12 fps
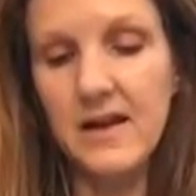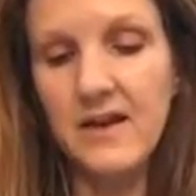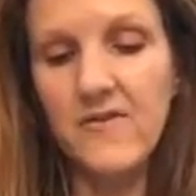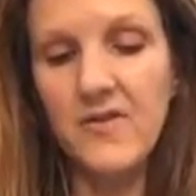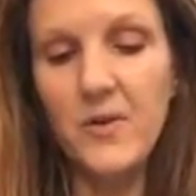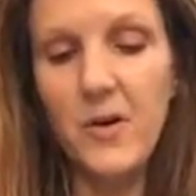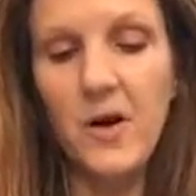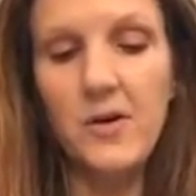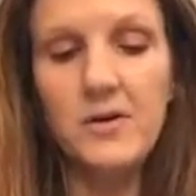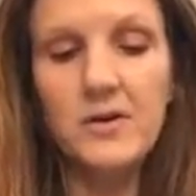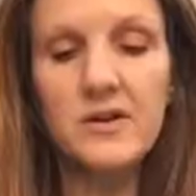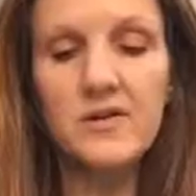If you are
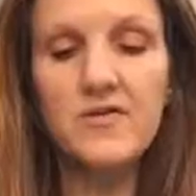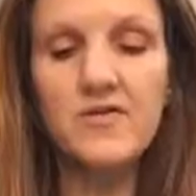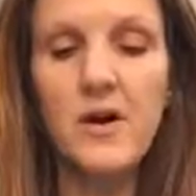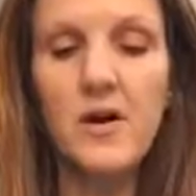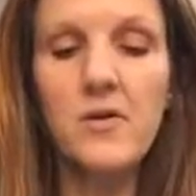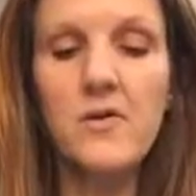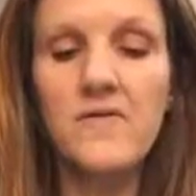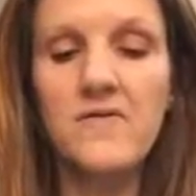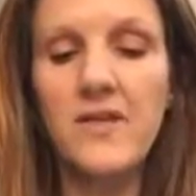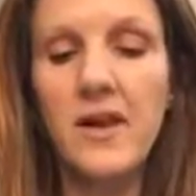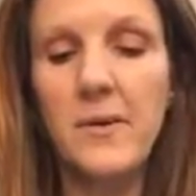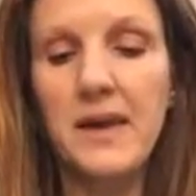uncontrolled,
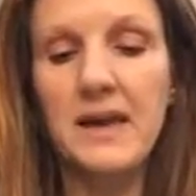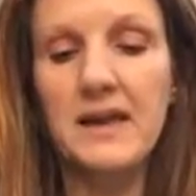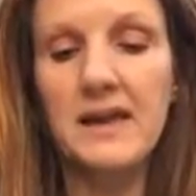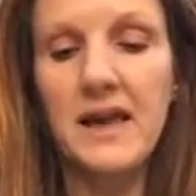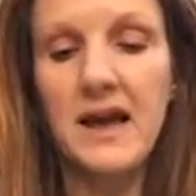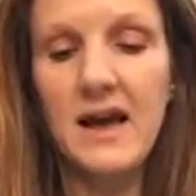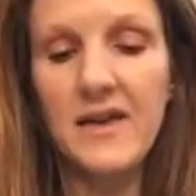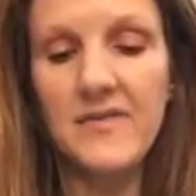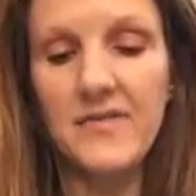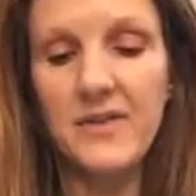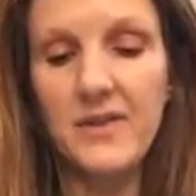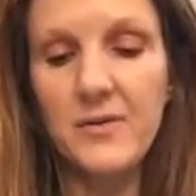flowing
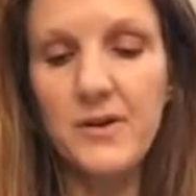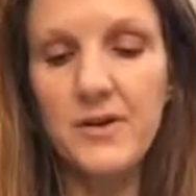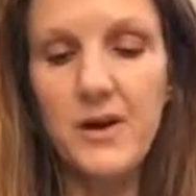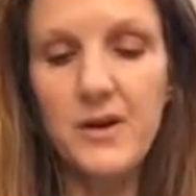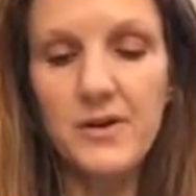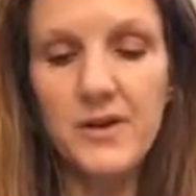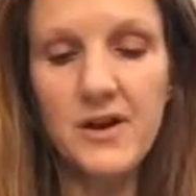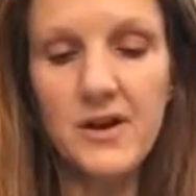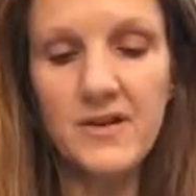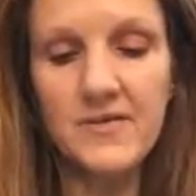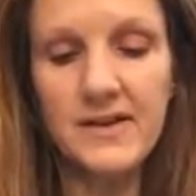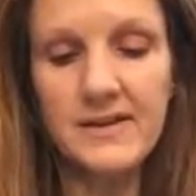alive, then you are not
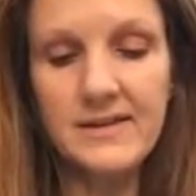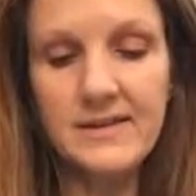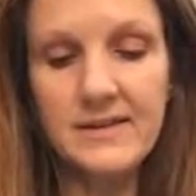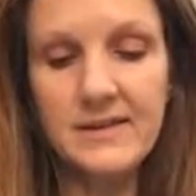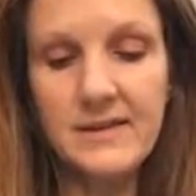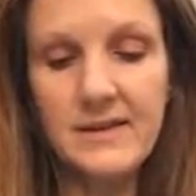nervous.